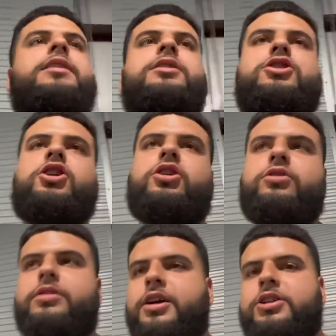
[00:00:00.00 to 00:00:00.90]

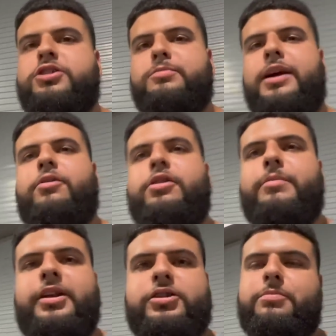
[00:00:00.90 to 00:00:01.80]
So y'all just bear with me.
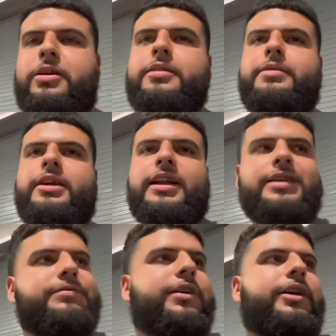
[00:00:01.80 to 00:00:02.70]
This will probably be the last
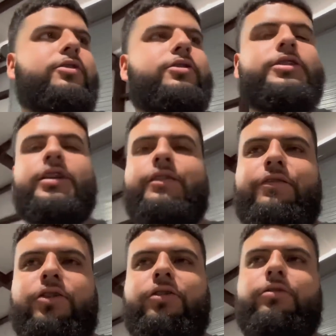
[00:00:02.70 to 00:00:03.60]
video using the phone.